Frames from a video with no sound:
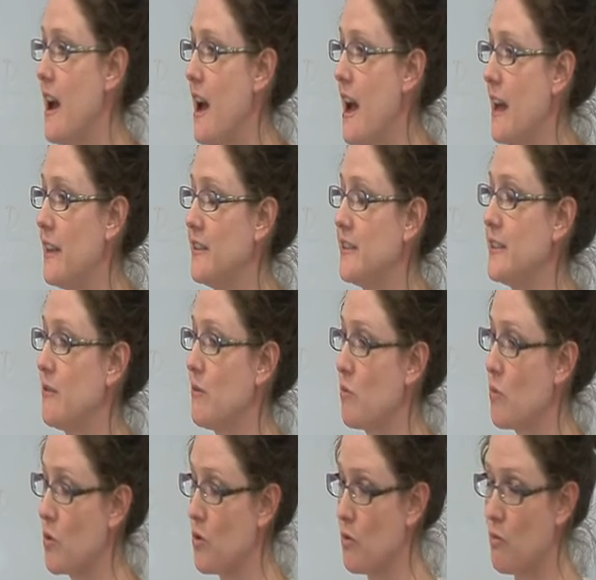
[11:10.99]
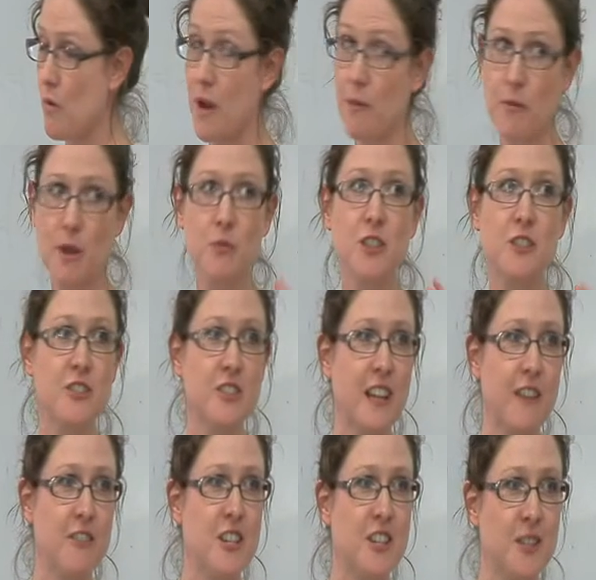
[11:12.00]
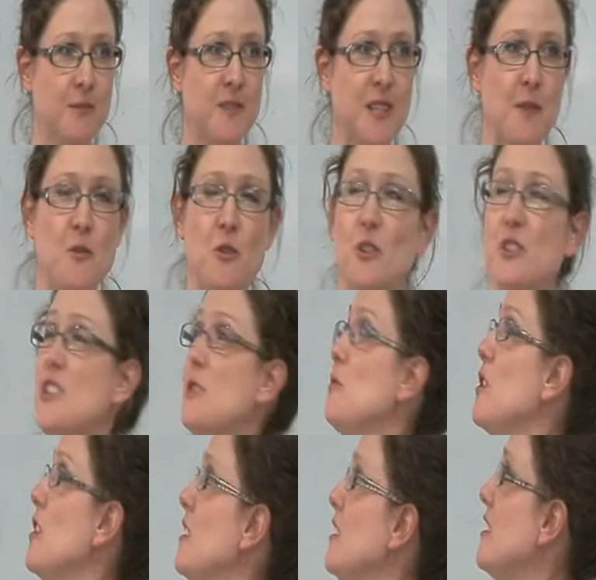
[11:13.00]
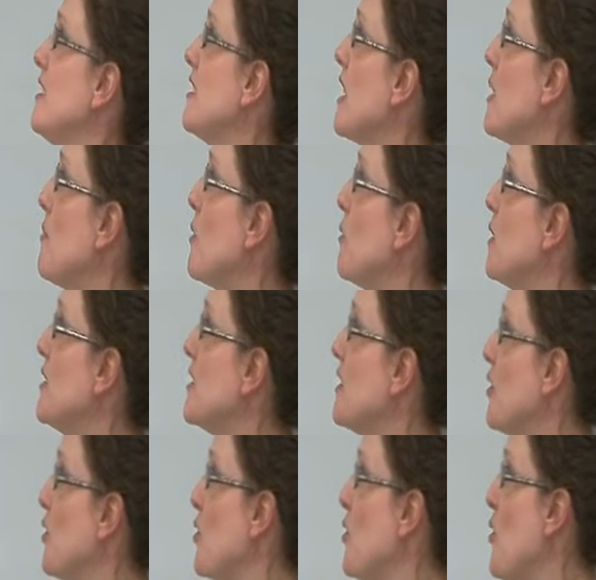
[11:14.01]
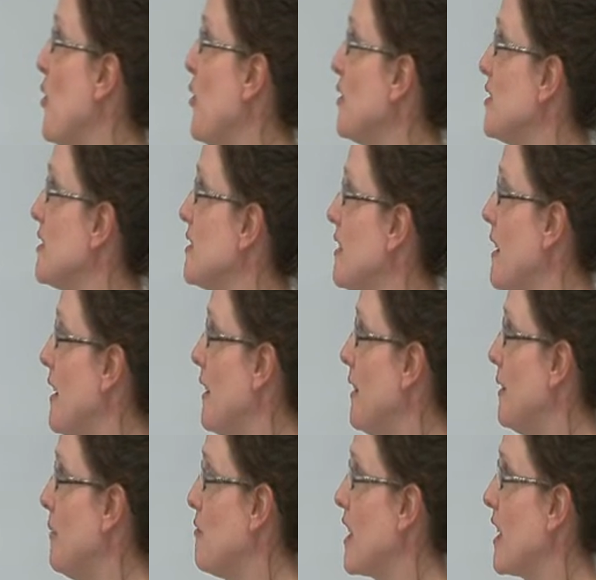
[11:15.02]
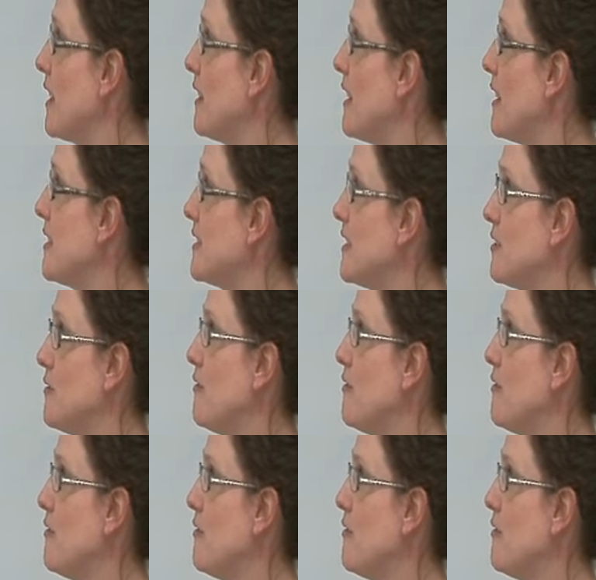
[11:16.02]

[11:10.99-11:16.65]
And I'm just giving you some terminology. We're going to describe the ones that are not recognised as